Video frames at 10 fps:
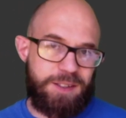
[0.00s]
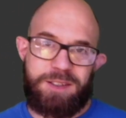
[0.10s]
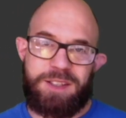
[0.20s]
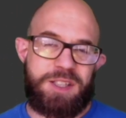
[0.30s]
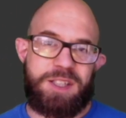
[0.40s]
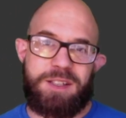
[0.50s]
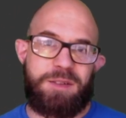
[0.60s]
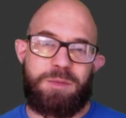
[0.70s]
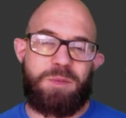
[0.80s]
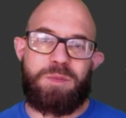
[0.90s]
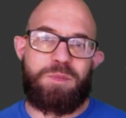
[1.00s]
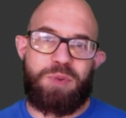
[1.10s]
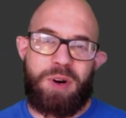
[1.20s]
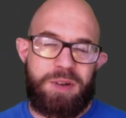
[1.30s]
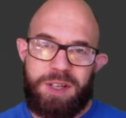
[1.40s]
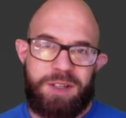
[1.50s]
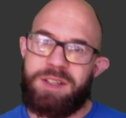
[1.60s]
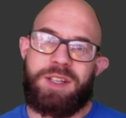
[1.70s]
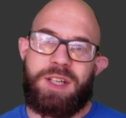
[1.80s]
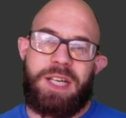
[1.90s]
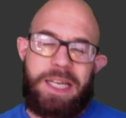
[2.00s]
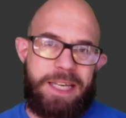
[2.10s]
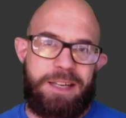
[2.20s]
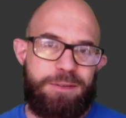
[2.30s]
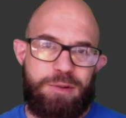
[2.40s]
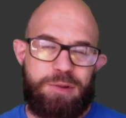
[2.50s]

this broken, evil,